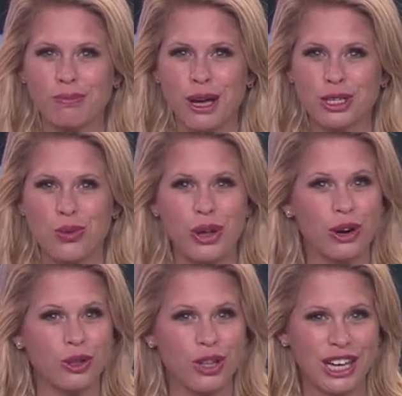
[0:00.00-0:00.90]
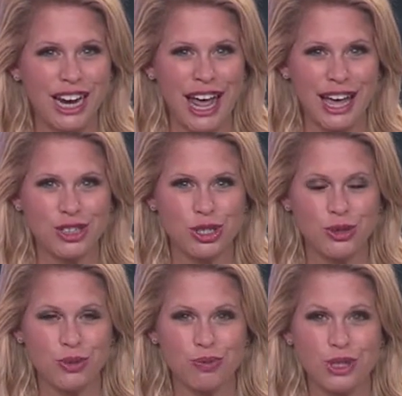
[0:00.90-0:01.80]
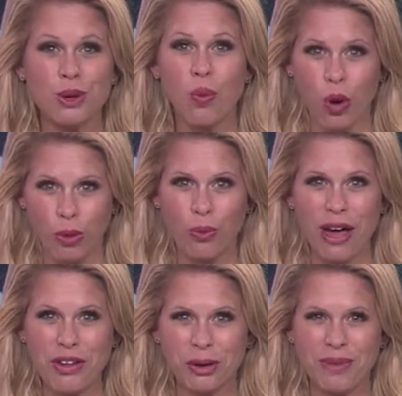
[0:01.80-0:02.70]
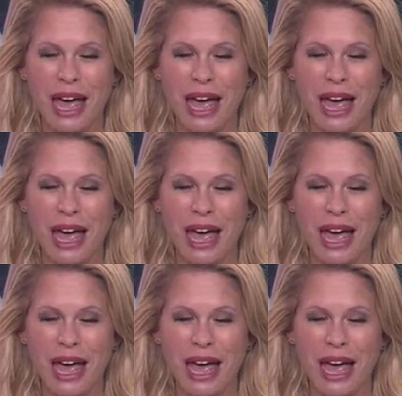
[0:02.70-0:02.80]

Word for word: but we are looking ahead to some warmer weather.